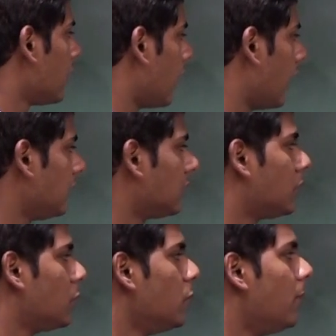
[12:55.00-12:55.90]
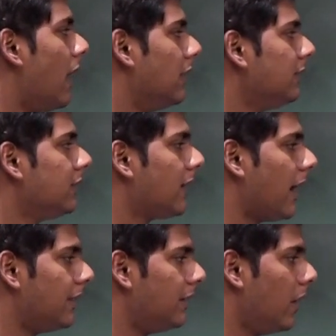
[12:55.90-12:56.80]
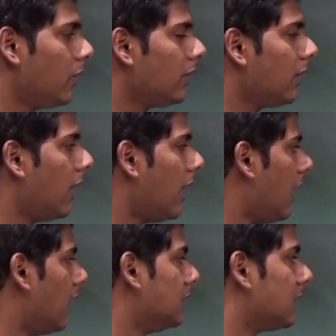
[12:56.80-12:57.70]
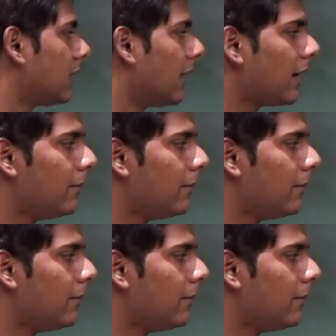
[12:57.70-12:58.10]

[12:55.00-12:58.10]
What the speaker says: as to balance carried down. And just like I